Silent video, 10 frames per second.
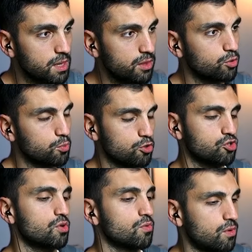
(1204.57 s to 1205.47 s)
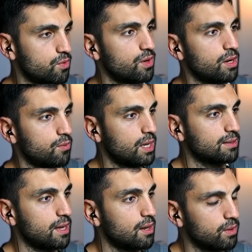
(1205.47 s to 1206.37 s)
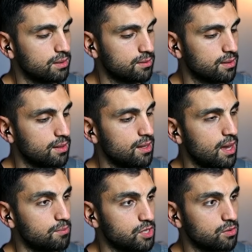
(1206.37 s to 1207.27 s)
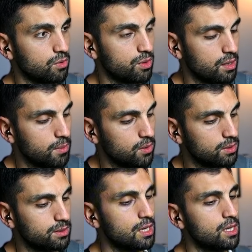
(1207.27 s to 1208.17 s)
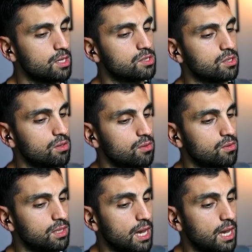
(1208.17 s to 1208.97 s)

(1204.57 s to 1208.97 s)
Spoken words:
process right now, and I'm trying to think about it. So yeah,